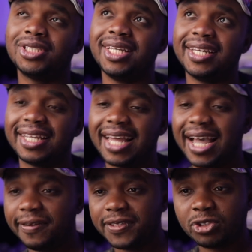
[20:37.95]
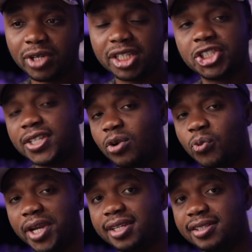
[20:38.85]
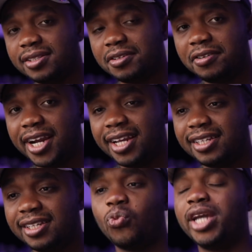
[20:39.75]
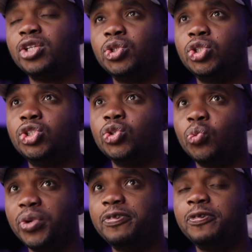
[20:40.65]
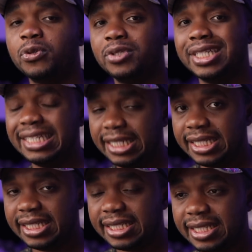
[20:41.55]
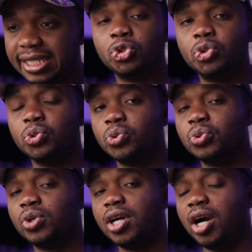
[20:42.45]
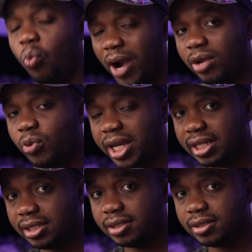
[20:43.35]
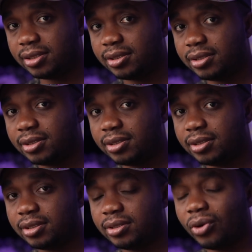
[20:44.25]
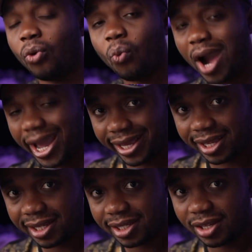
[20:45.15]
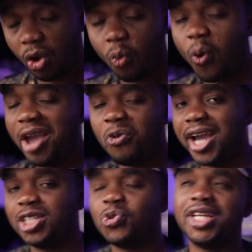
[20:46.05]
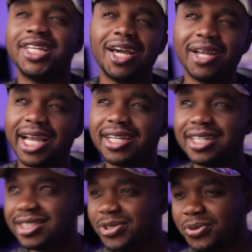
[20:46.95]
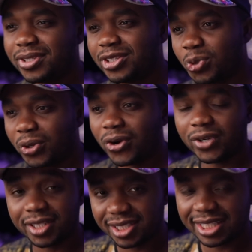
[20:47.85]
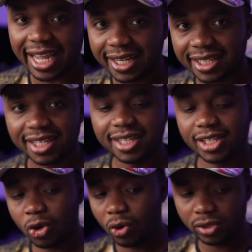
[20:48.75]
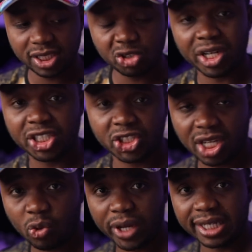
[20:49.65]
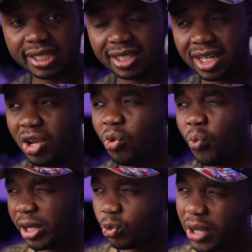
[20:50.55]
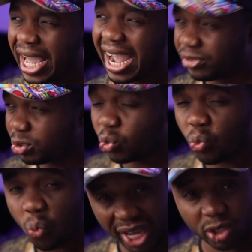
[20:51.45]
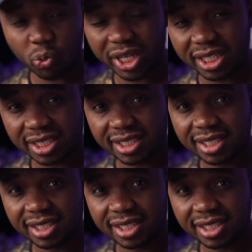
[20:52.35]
just thinking, after traditional wedding, right, why do we feel the need to do a white wedding? Why white wedding? I still don't understand. They call this traditional wedding. Why do we have to do white wedding?